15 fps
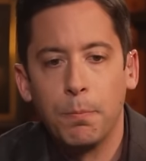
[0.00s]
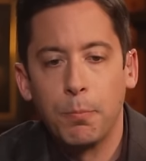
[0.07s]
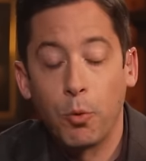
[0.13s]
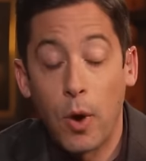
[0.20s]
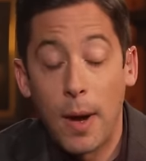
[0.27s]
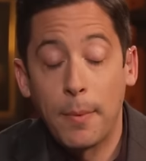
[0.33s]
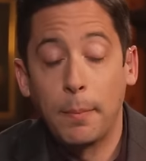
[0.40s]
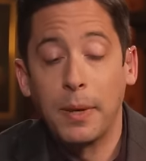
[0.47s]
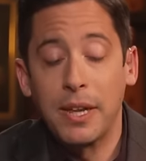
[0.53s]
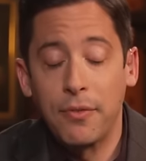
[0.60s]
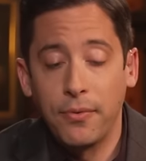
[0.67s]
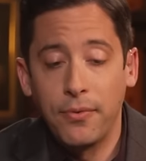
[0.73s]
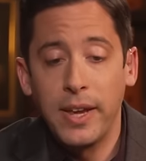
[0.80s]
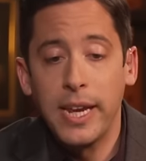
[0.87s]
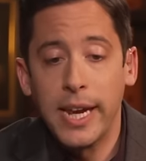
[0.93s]
probably
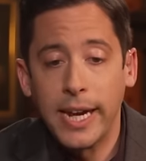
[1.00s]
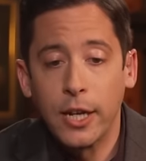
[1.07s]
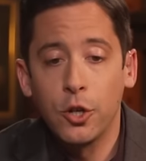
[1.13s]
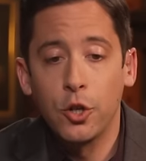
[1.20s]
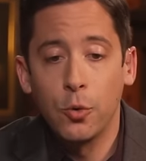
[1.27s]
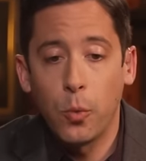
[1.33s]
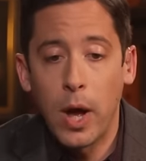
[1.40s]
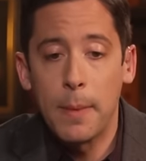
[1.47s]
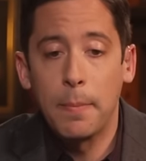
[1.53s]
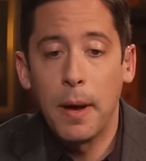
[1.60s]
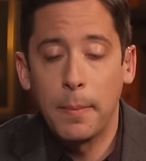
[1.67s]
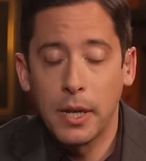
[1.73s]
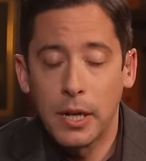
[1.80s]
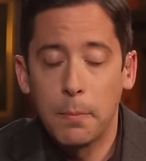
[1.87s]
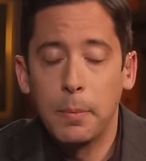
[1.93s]
feeding into why
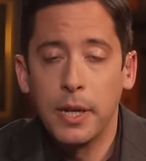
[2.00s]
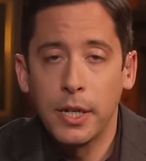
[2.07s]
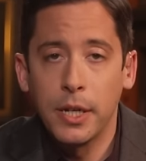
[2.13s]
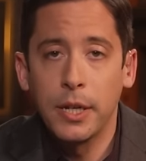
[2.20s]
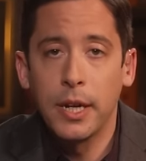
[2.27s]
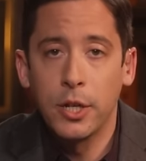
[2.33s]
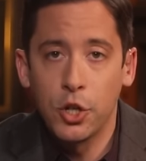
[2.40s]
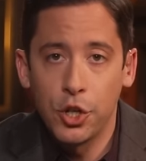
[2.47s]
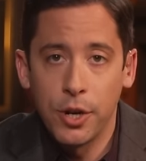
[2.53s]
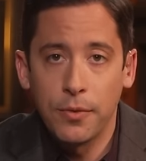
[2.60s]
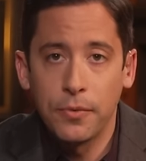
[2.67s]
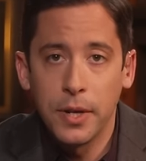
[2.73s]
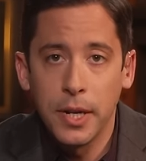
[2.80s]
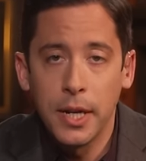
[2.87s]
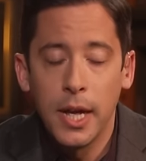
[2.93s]
public opinion has
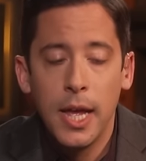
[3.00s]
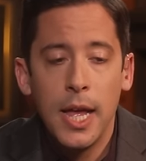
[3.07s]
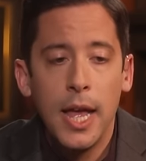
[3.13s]
shifted.